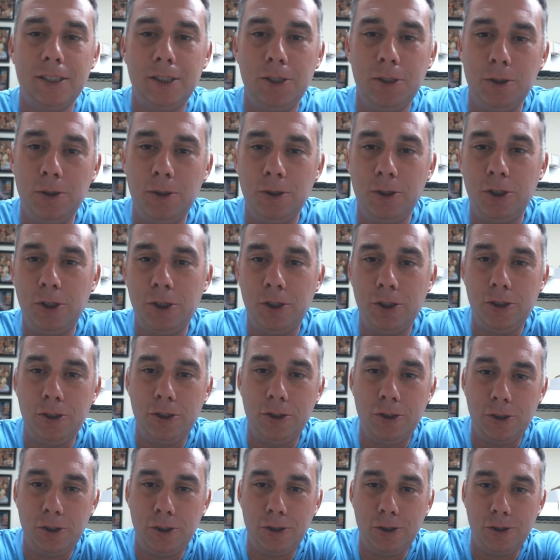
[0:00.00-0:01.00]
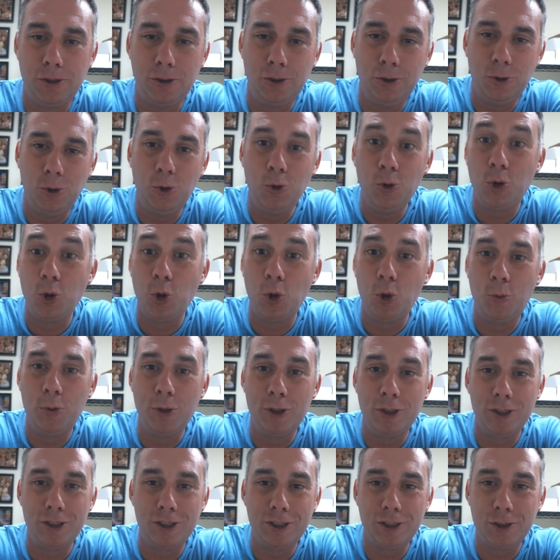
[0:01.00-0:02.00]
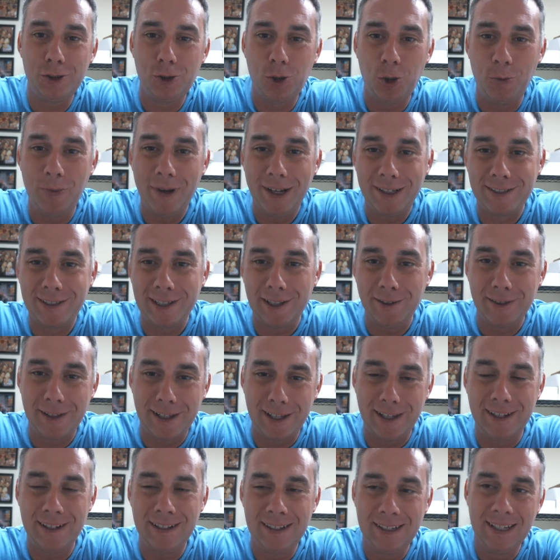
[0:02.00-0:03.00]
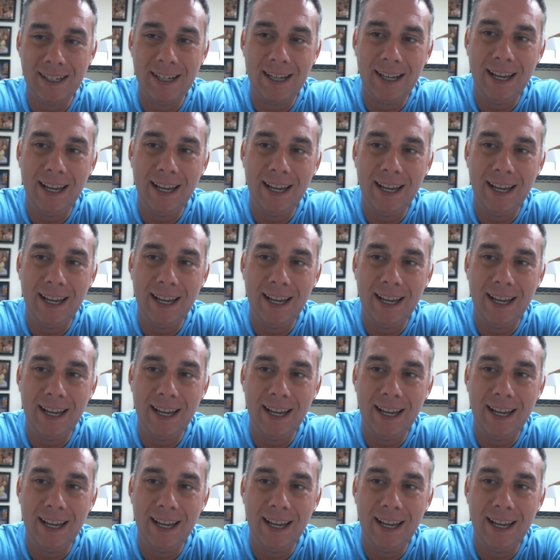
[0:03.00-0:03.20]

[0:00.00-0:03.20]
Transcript: You YouTubers and Tubets out there.